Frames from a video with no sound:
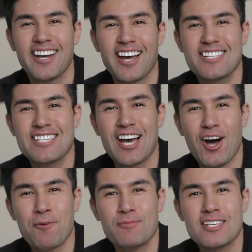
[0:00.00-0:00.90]
guys,
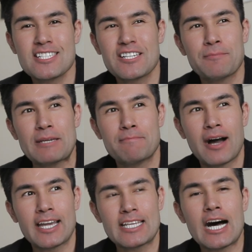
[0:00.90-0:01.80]
this is gonna be
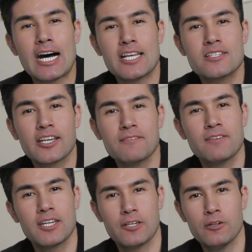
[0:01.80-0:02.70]
my second
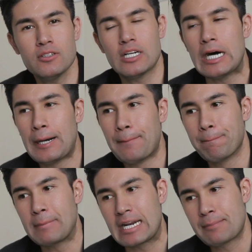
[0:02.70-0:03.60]
video.